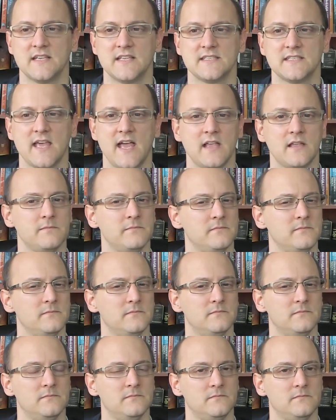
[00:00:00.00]
And it's like,
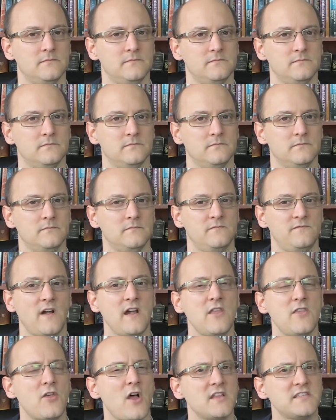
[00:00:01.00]
mm,
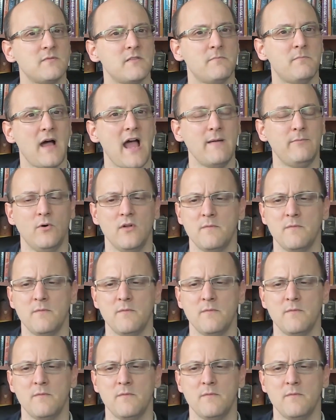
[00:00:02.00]
funny thoughts of the Bible.